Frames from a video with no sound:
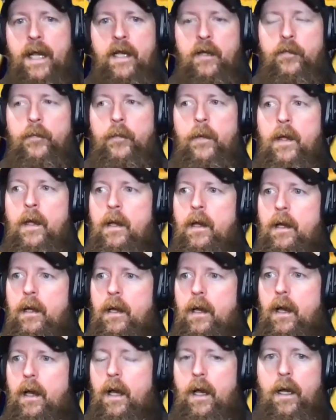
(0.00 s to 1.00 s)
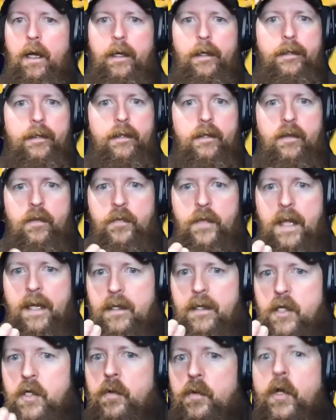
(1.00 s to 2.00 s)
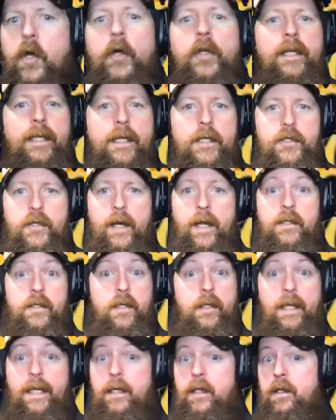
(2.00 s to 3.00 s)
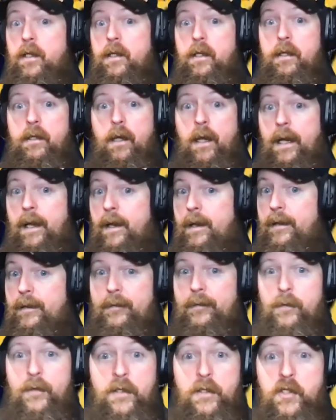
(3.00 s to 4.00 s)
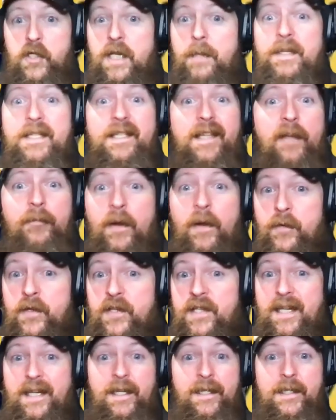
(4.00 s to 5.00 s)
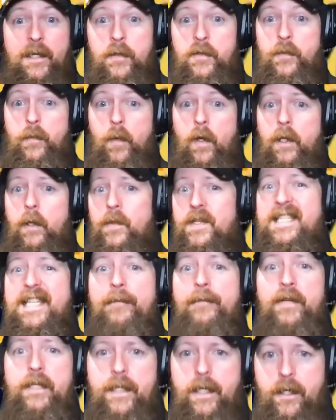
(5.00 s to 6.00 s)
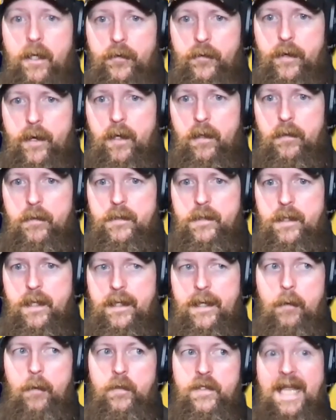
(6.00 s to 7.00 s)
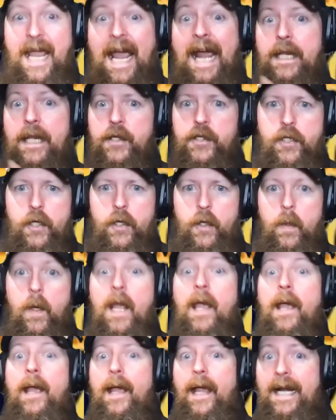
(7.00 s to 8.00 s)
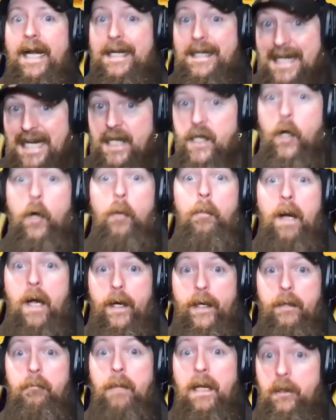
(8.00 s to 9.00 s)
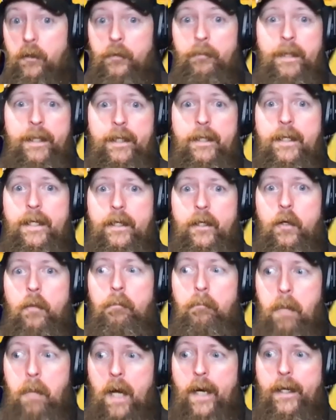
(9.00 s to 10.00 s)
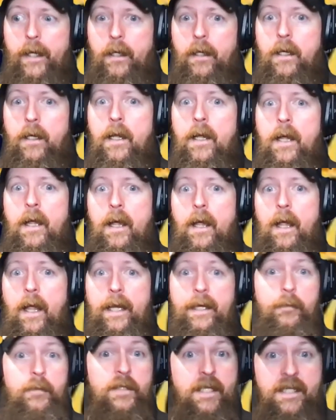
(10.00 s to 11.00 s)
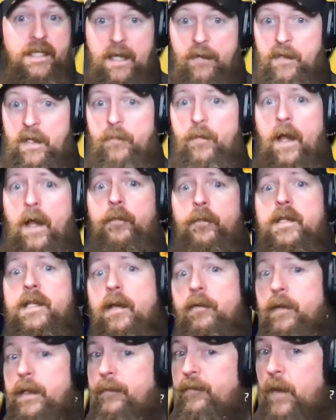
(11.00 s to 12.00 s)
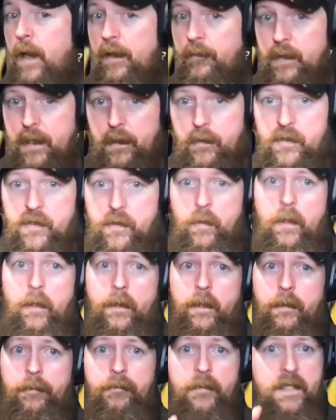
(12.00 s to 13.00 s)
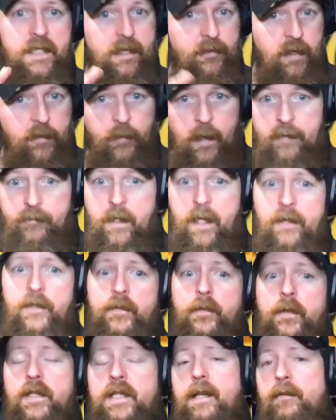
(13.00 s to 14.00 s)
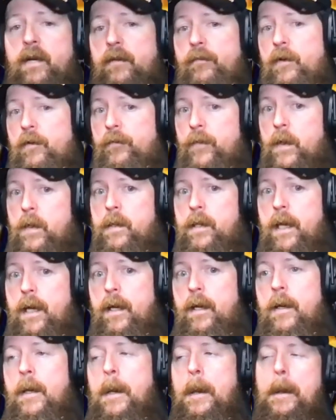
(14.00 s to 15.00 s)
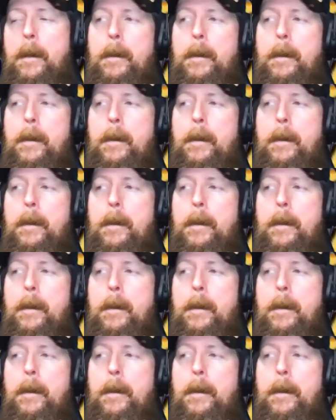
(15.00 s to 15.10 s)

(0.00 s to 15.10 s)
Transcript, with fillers: a knife uh, that you couldn't get your hands on. Like I, the cheapest I've ever seen a Terzuola was seventeen hundred dollars, and that was at a show. And Nico bought it. My little buddy Nico bought it, and it was a seventy-five for seventy-five Terzuola, seventy-five knives for his seventy-fifth birthday.